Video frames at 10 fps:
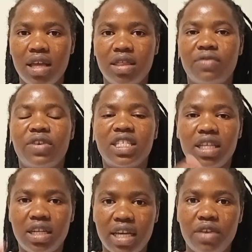the first
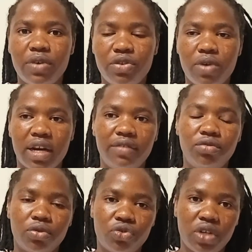day when you arrive
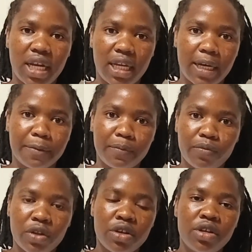to Australia.
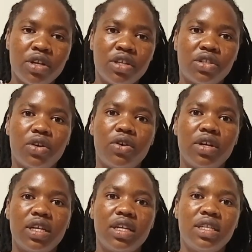So
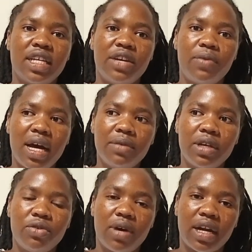day 1
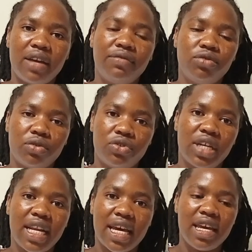when you arrive to
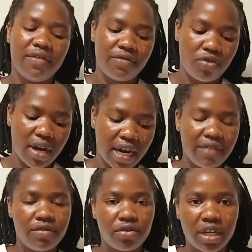Australia, if you
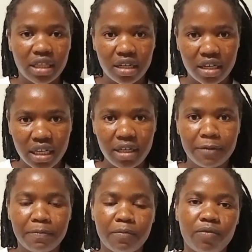arrive during the day,
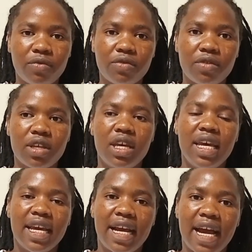
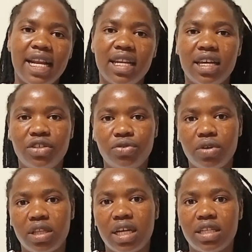kindly
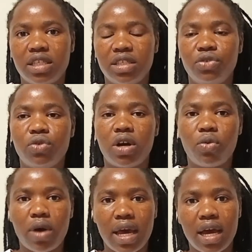ensure that you
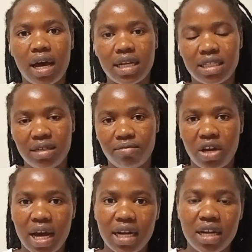acquire a SIM
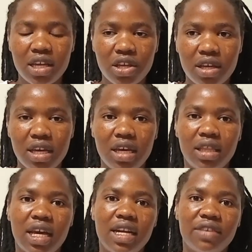card.
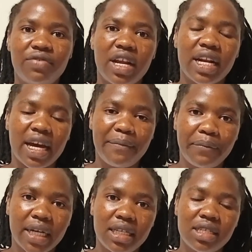There are different
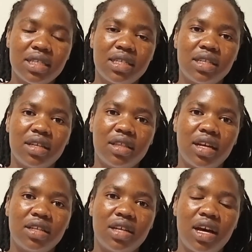companies
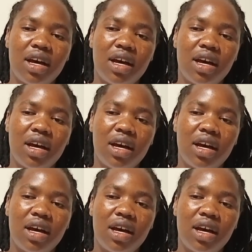that